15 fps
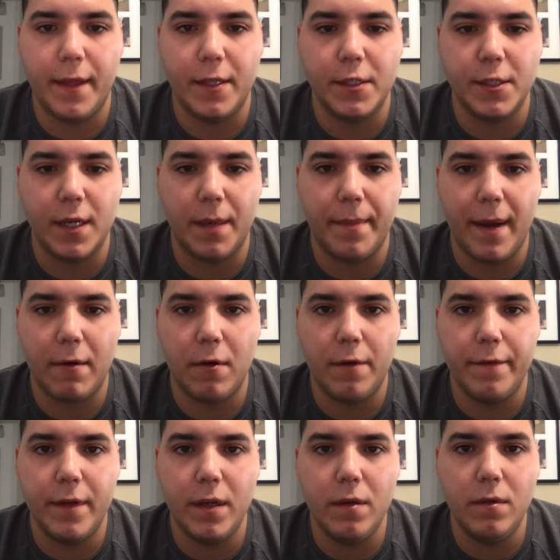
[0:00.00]
it's just like a background
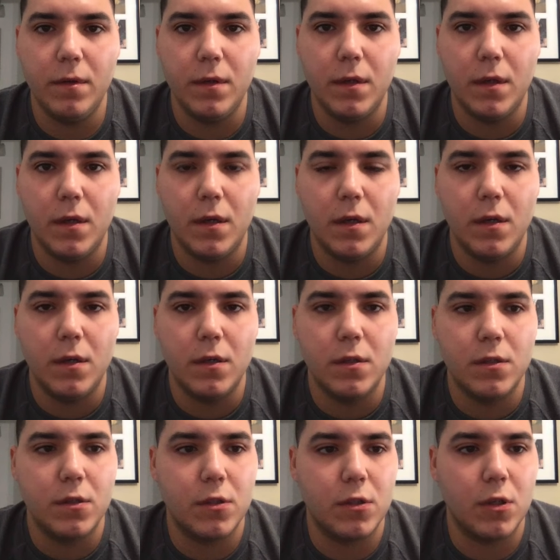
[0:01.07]
video.
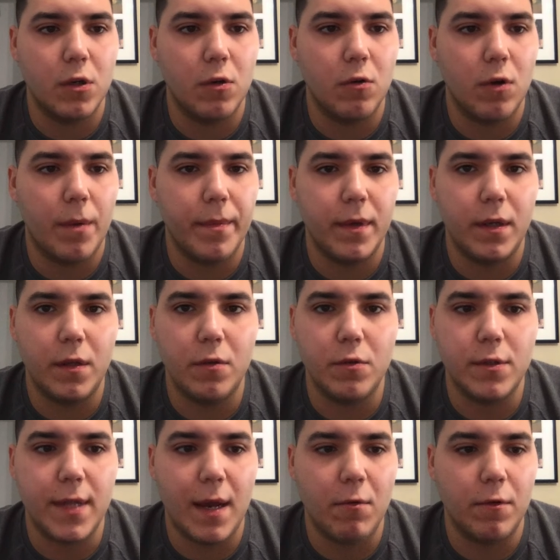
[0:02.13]
So I'm going to
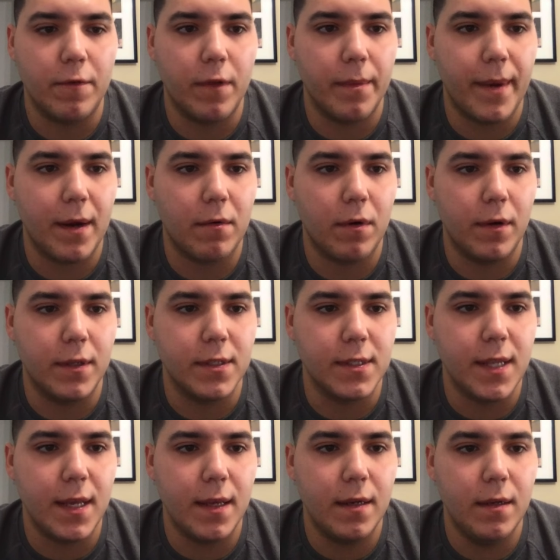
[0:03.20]
use that one for the background
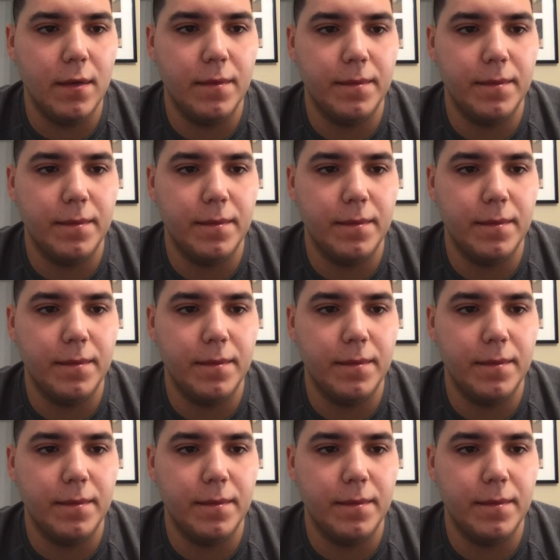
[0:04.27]
instead.